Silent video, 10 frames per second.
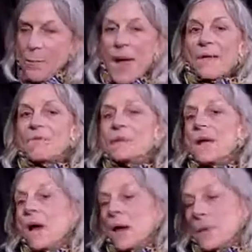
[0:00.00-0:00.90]
Every
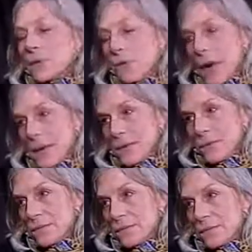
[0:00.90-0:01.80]
time it
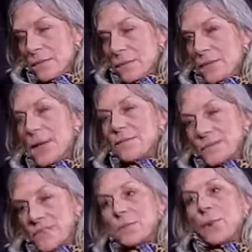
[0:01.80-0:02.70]
rains, you have
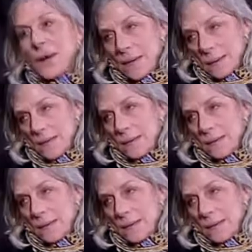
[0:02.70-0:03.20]
to spray it.